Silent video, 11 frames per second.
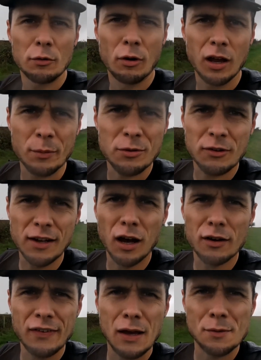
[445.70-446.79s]
Right, we're
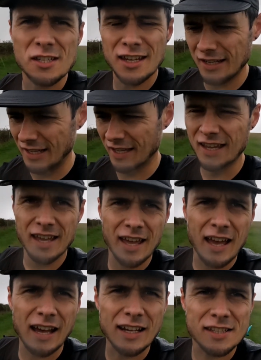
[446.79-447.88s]
3.5 hours in
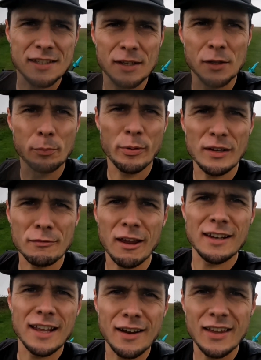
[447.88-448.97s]
and it's still pretty
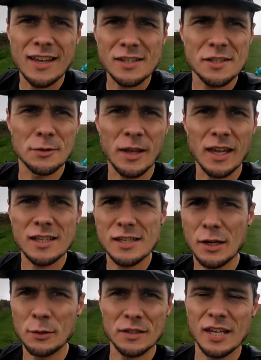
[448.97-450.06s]
rainy out here, so still getting
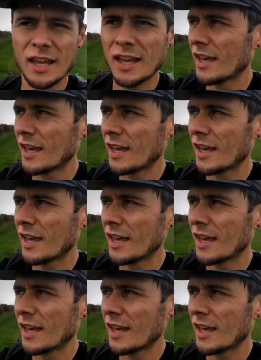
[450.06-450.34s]
soaked.